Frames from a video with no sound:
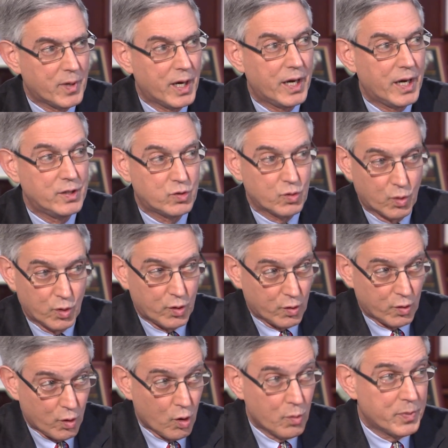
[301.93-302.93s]
minds
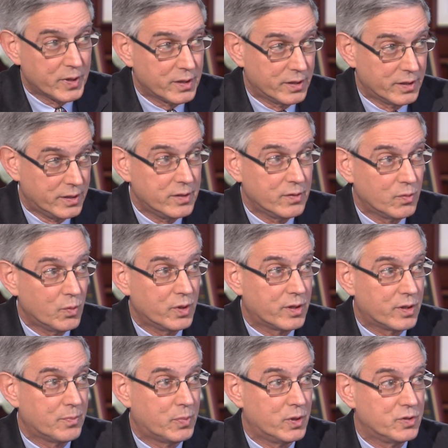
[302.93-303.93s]
or openly with
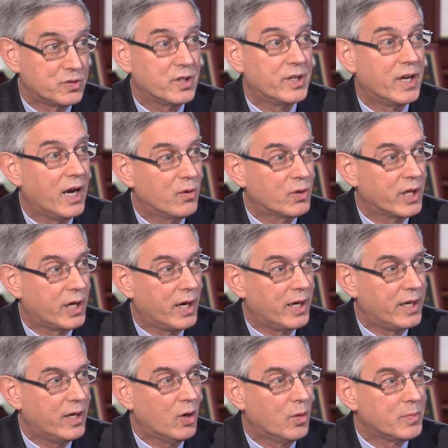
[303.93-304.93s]
the person, how can I
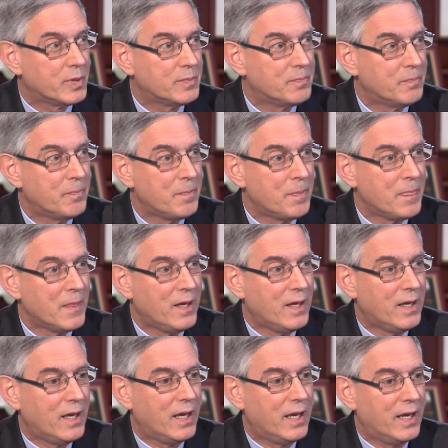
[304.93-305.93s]
help?
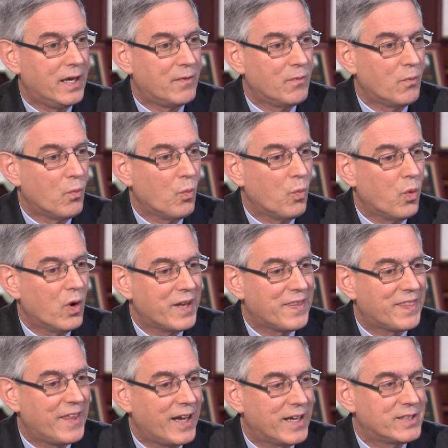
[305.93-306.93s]
And
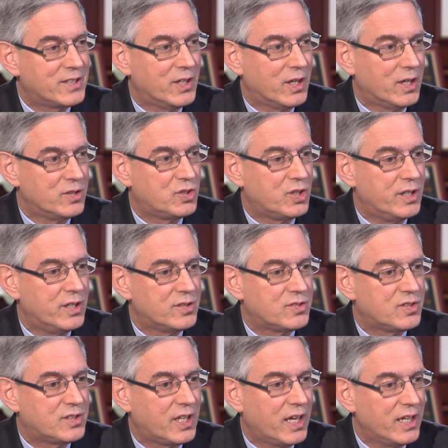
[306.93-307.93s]
what that does
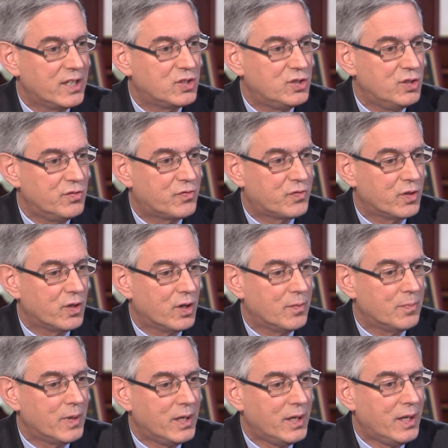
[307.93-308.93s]
is takes you from